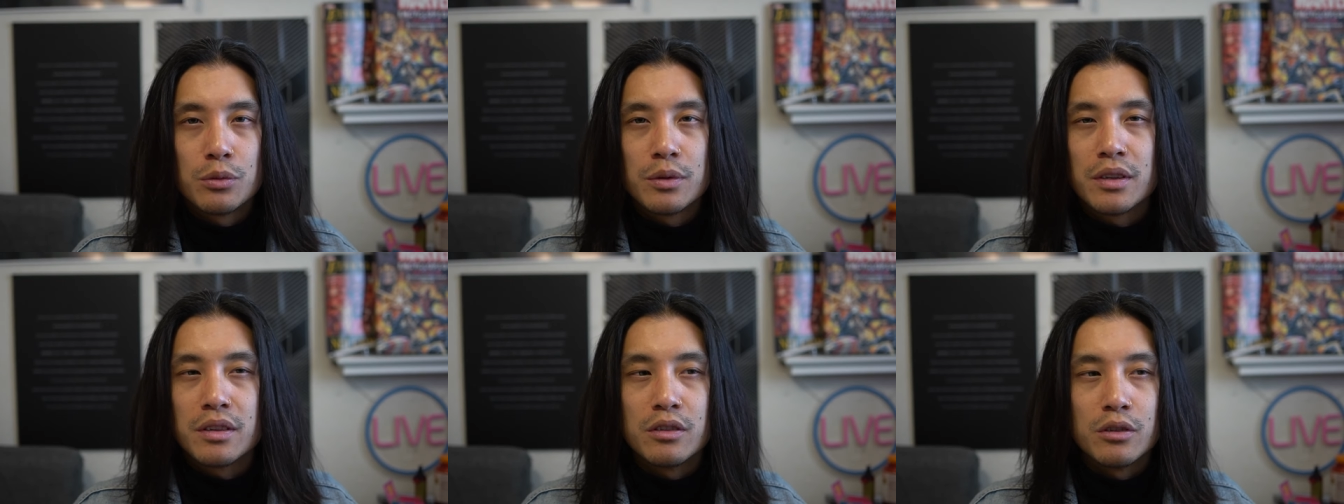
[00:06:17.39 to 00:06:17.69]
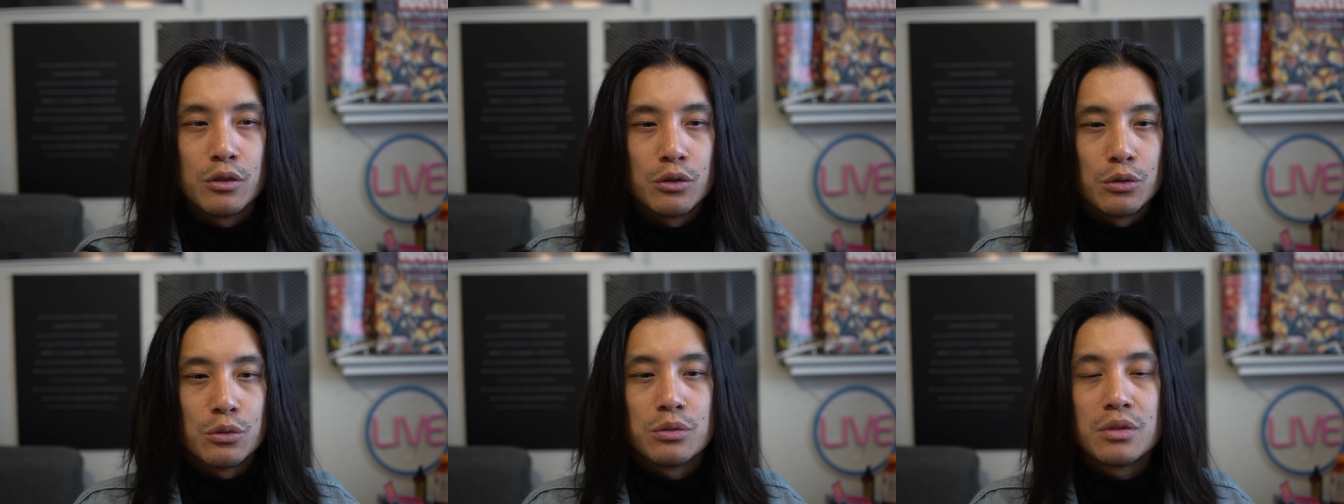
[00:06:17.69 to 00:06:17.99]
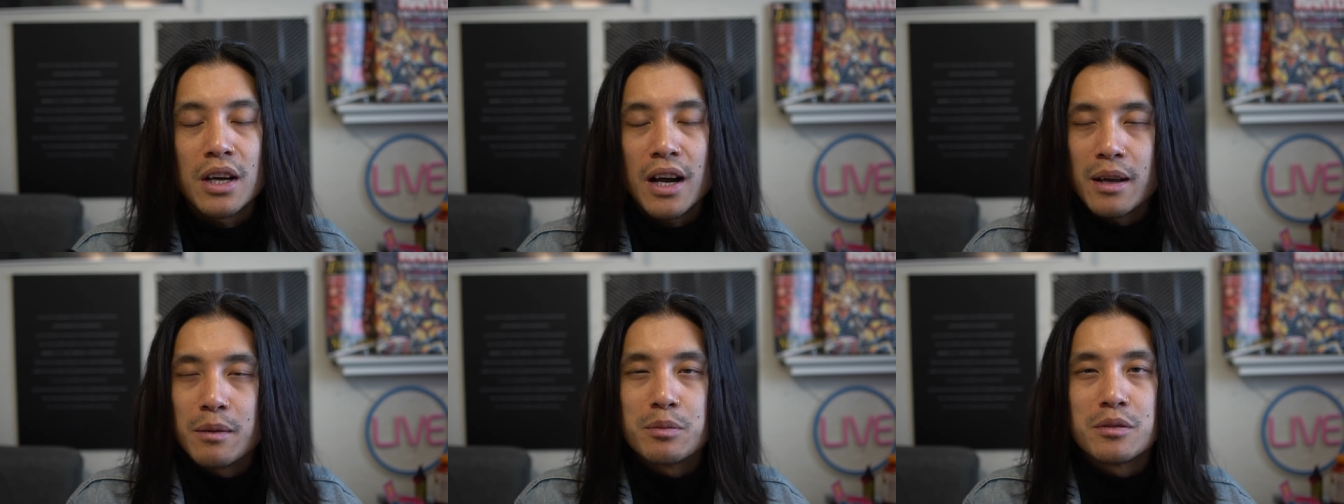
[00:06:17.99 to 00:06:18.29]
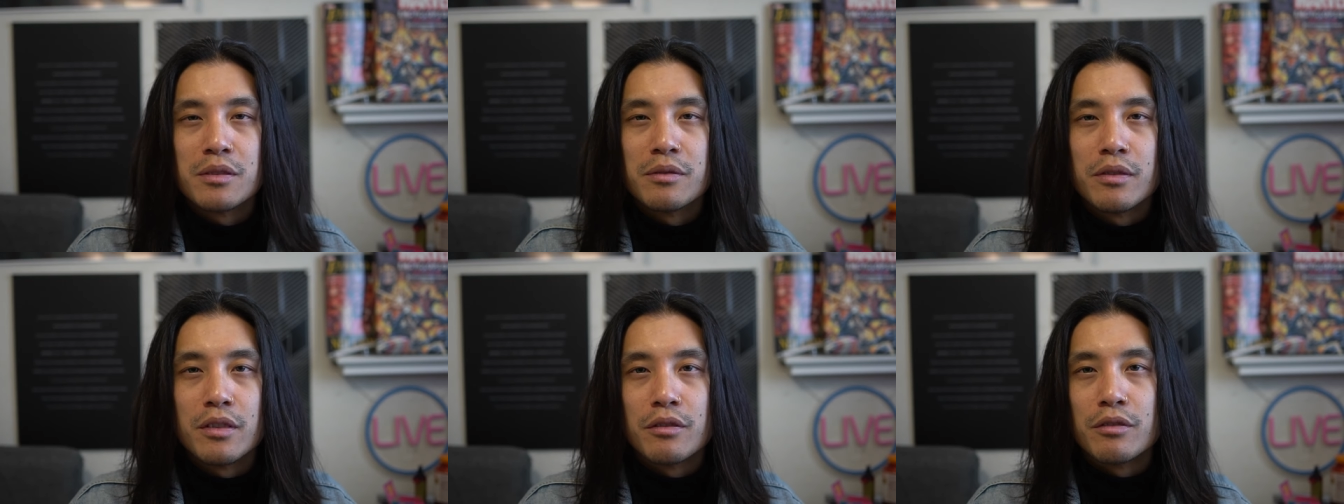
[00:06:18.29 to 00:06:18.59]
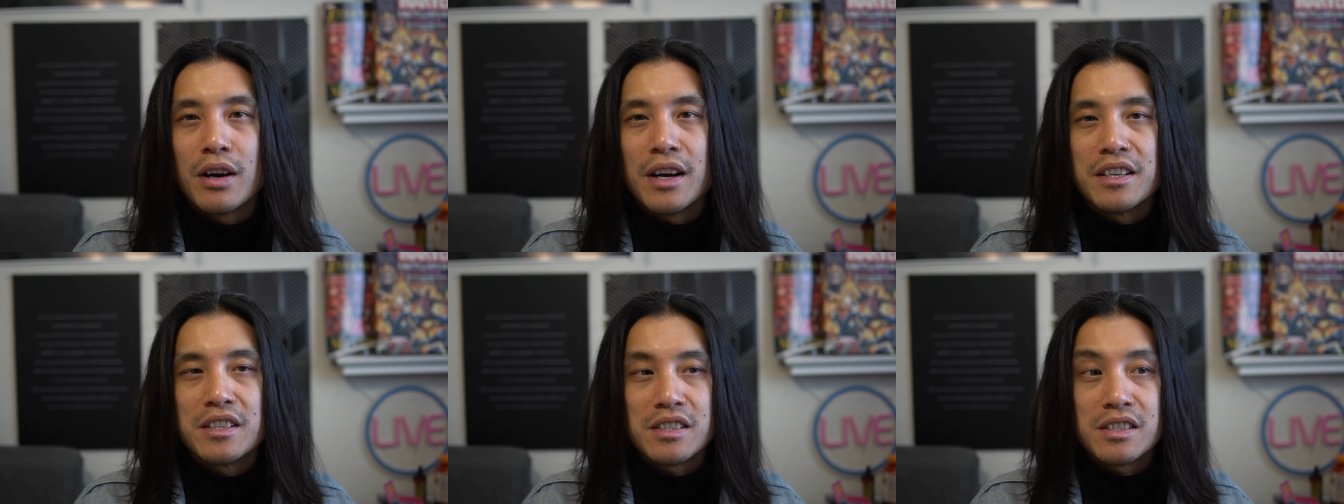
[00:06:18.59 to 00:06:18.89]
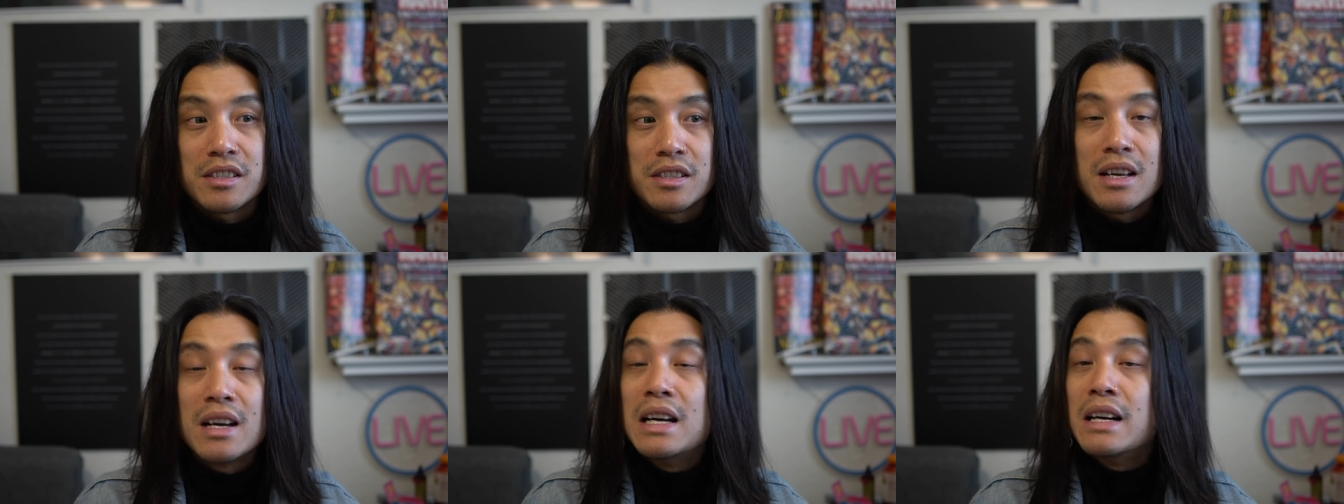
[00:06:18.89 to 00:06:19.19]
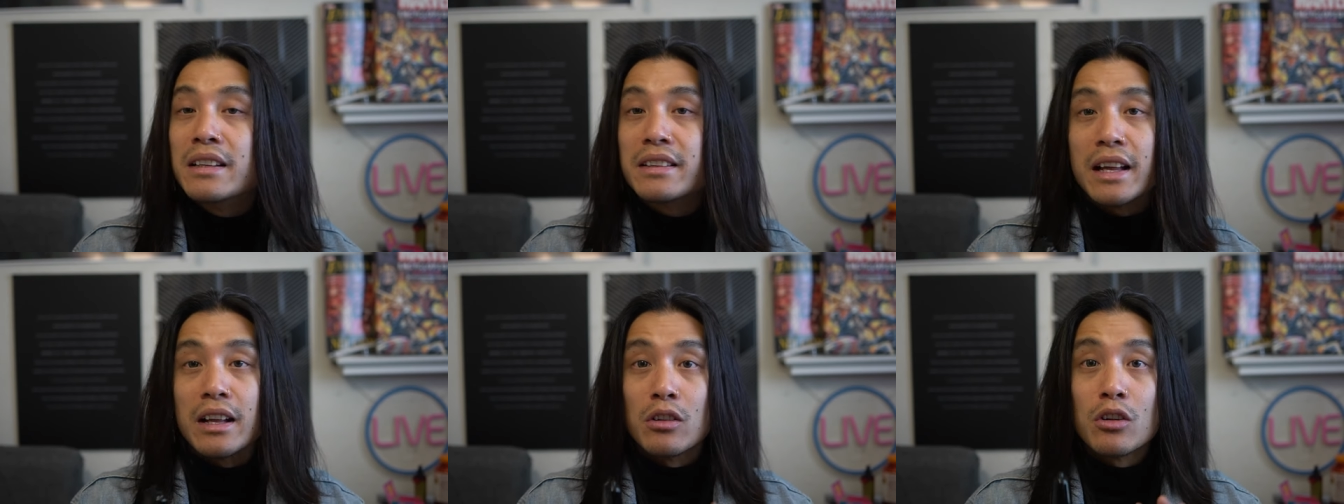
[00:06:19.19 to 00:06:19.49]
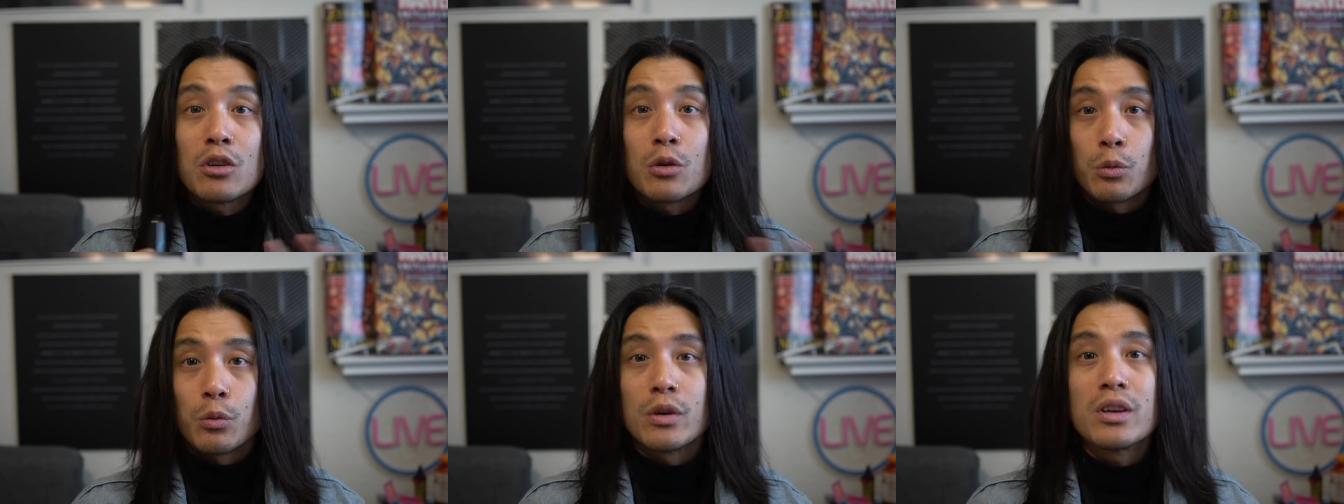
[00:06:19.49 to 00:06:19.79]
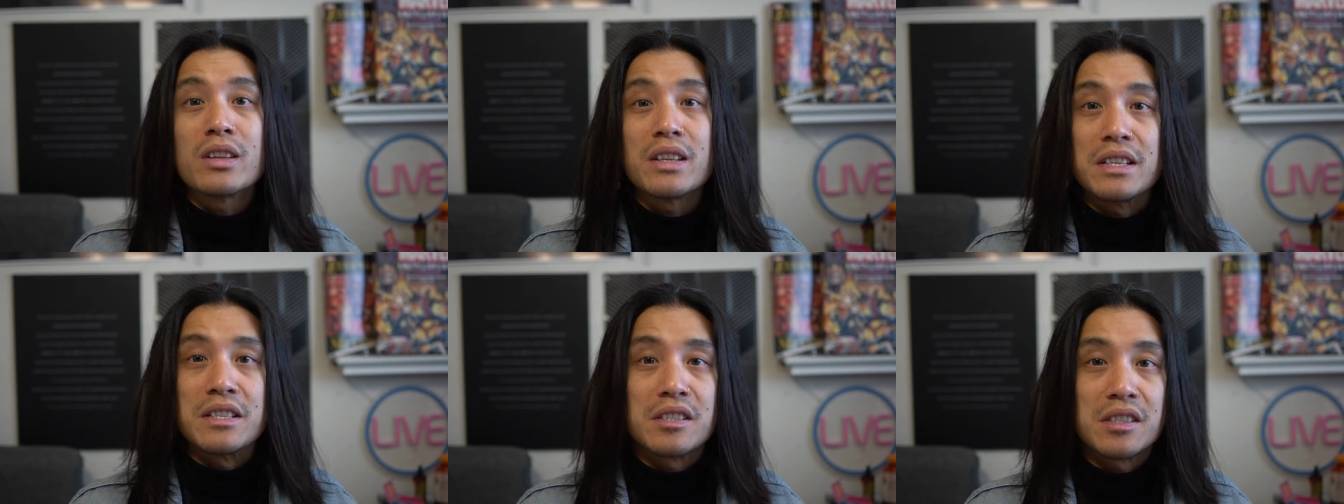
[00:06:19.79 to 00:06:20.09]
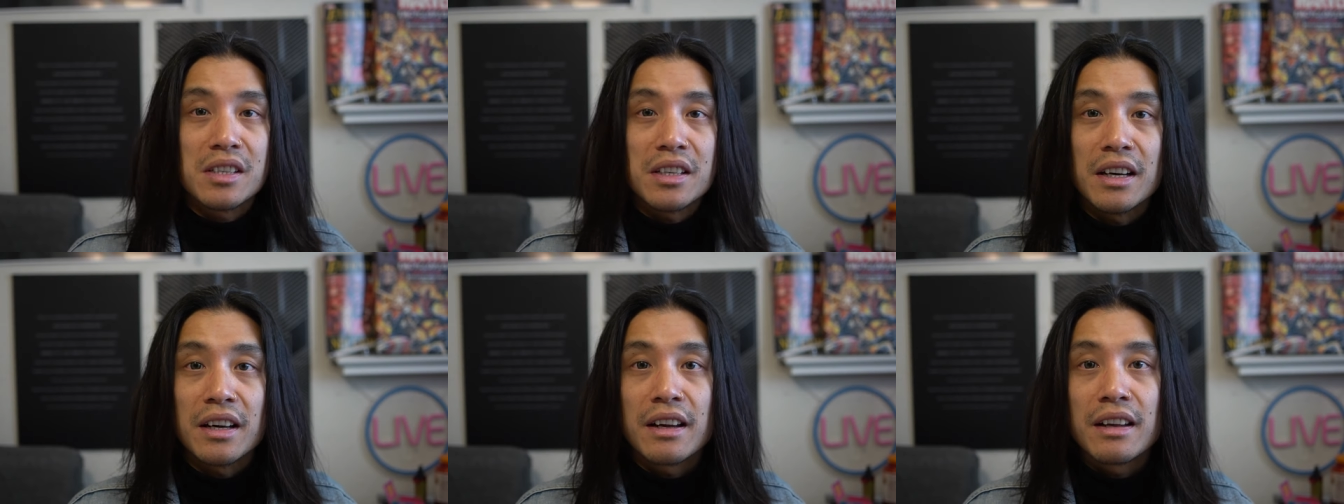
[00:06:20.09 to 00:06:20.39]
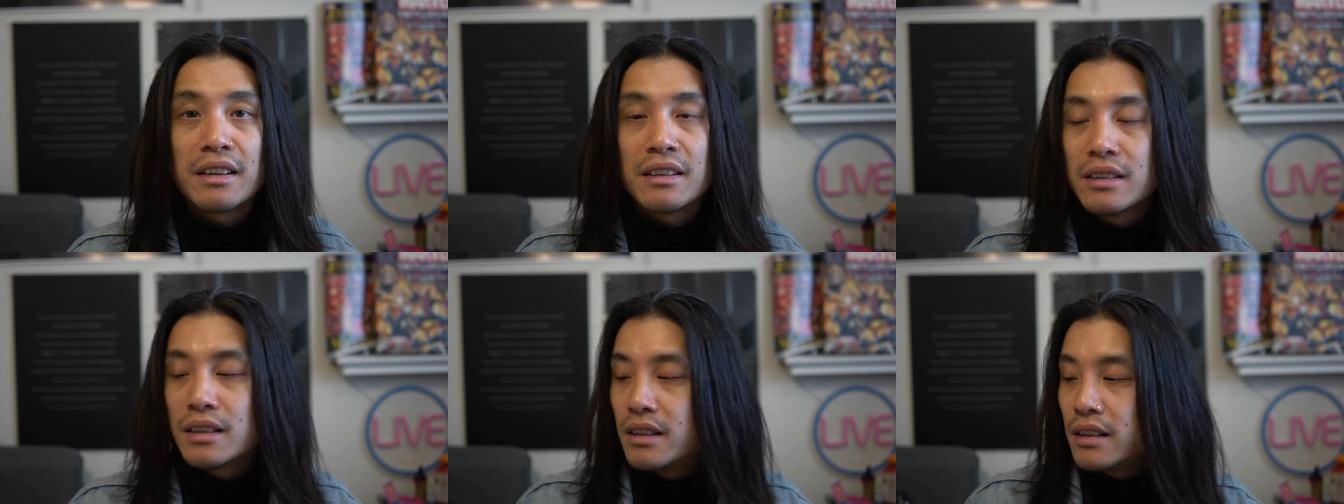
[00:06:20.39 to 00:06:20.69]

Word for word: with new types of devices that look really sick.